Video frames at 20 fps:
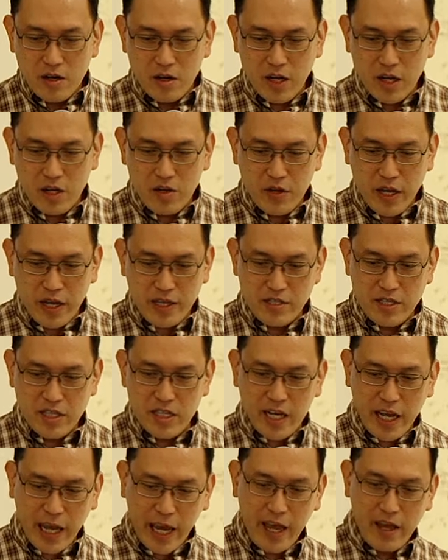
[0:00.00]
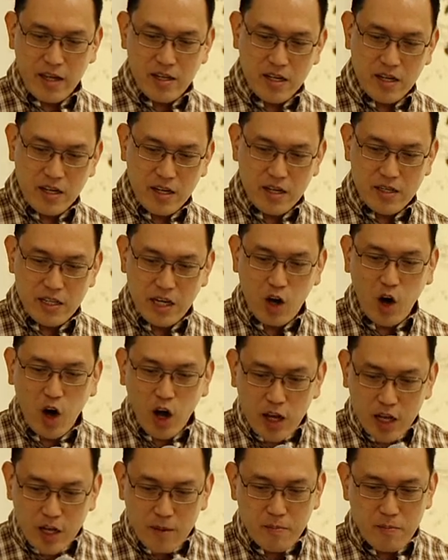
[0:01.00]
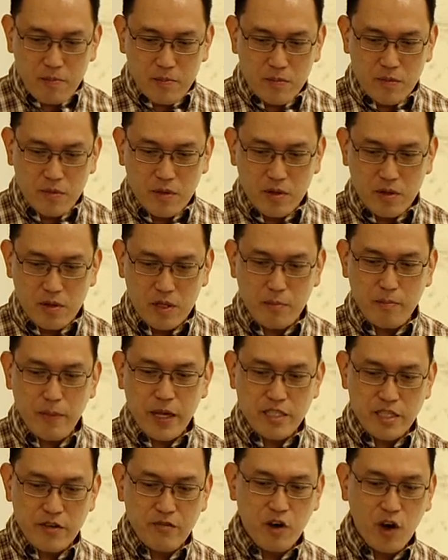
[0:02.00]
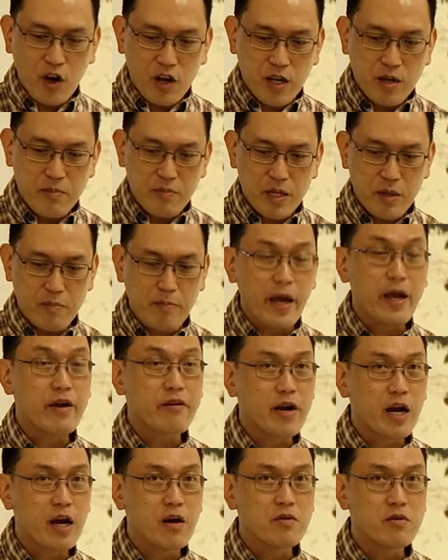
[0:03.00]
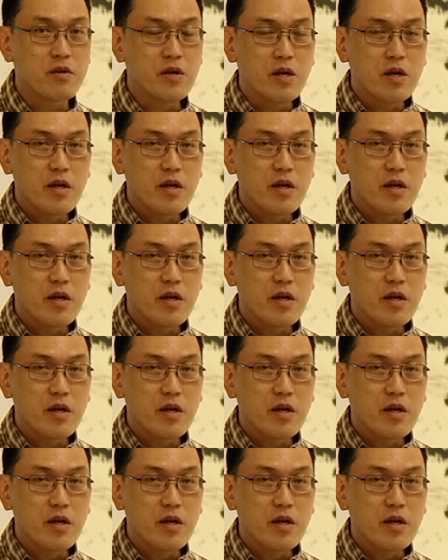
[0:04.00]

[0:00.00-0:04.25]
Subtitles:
Okay, you can see the column, the massive column in the background.